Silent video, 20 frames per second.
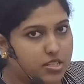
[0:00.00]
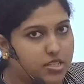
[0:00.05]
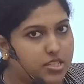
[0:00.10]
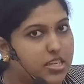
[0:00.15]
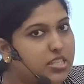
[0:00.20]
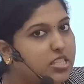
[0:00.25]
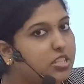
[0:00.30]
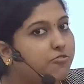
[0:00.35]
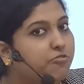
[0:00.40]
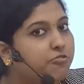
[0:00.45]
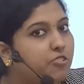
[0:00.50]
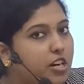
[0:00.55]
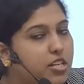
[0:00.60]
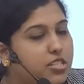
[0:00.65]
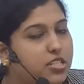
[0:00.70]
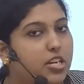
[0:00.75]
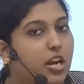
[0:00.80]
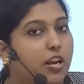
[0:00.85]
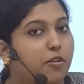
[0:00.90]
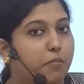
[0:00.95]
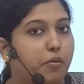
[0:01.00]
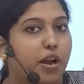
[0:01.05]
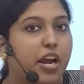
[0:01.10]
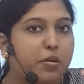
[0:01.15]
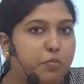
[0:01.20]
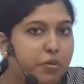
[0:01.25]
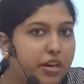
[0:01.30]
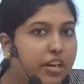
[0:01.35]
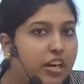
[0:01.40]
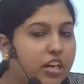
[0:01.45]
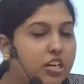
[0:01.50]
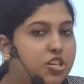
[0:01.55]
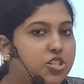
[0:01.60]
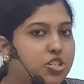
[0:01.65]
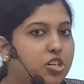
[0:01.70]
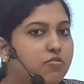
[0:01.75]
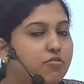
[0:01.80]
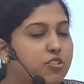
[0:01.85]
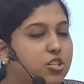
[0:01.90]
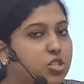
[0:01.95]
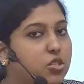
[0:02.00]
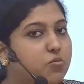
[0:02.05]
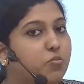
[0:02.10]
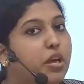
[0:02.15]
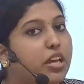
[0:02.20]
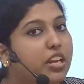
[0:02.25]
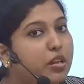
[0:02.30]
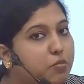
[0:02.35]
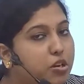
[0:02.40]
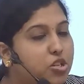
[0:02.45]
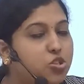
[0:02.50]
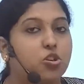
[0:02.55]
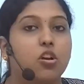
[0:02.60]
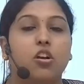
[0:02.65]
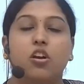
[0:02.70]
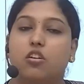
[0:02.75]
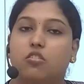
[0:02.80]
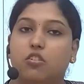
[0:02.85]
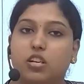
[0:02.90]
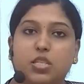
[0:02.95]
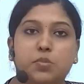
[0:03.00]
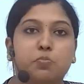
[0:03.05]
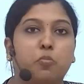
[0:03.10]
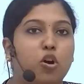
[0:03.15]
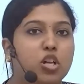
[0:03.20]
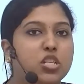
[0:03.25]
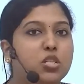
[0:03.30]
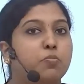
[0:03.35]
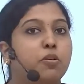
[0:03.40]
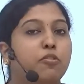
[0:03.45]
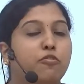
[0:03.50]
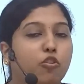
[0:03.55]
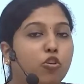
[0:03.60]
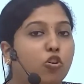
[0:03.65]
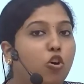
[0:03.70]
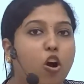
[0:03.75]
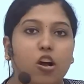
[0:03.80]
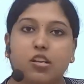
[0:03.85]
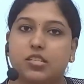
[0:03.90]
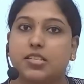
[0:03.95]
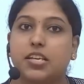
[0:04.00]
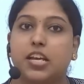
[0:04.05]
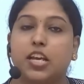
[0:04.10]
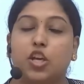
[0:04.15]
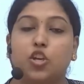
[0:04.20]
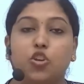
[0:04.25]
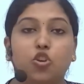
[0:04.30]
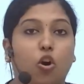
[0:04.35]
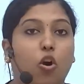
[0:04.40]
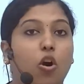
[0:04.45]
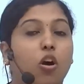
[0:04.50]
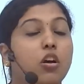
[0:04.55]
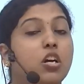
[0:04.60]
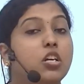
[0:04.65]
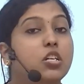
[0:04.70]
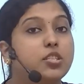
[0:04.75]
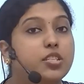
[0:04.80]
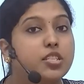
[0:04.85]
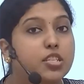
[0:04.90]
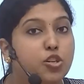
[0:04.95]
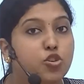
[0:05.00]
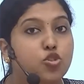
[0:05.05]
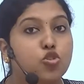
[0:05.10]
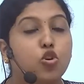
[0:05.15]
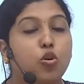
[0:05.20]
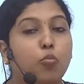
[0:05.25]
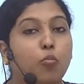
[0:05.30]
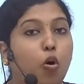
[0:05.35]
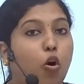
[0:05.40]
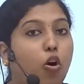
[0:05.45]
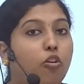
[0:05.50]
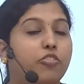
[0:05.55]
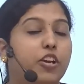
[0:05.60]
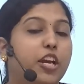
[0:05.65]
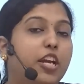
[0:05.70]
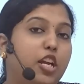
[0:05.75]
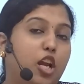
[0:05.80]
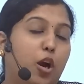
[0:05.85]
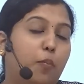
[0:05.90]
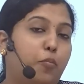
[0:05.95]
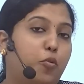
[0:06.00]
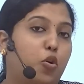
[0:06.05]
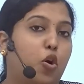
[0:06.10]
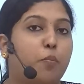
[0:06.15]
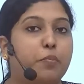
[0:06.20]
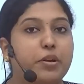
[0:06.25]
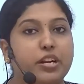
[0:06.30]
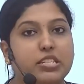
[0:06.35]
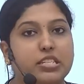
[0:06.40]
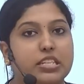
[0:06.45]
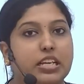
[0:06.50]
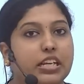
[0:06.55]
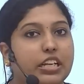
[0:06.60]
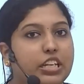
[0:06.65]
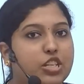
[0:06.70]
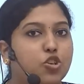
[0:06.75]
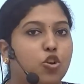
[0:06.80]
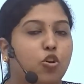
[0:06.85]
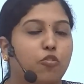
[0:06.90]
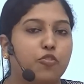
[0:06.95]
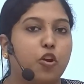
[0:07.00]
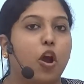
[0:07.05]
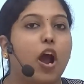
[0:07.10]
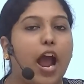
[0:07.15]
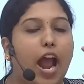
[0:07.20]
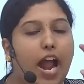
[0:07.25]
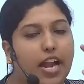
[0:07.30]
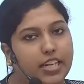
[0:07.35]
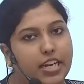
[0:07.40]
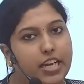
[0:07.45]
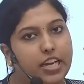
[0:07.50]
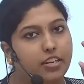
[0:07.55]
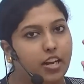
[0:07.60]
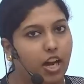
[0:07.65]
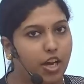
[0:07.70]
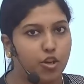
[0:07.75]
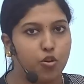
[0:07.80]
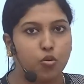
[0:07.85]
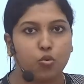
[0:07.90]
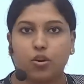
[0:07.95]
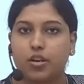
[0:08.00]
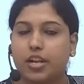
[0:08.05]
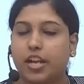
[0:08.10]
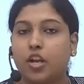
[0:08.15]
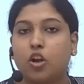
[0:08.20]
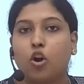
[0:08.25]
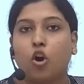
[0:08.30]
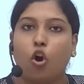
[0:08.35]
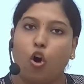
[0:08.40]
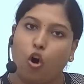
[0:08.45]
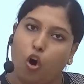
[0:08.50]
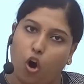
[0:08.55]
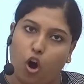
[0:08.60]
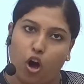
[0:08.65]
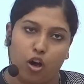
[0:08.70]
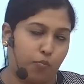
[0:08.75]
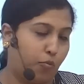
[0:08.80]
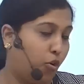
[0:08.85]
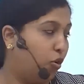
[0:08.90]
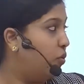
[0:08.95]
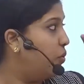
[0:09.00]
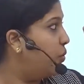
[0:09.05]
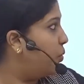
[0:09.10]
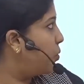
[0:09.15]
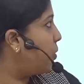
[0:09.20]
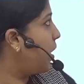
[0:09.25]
is the first and primary condition which is very much responsible for causing your syndrome of inappropriate secretion of your antidiuretic hormone, right?